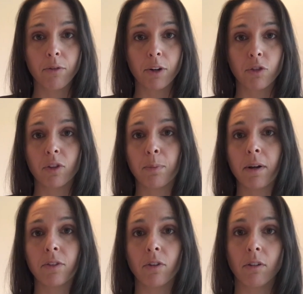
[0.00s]
First
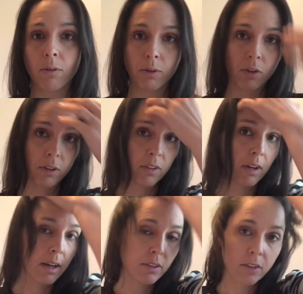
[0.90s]
Response Early Results
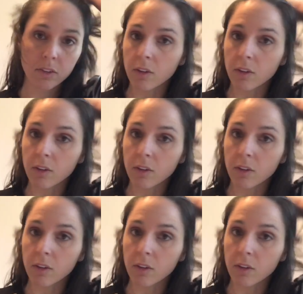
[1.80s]
Test.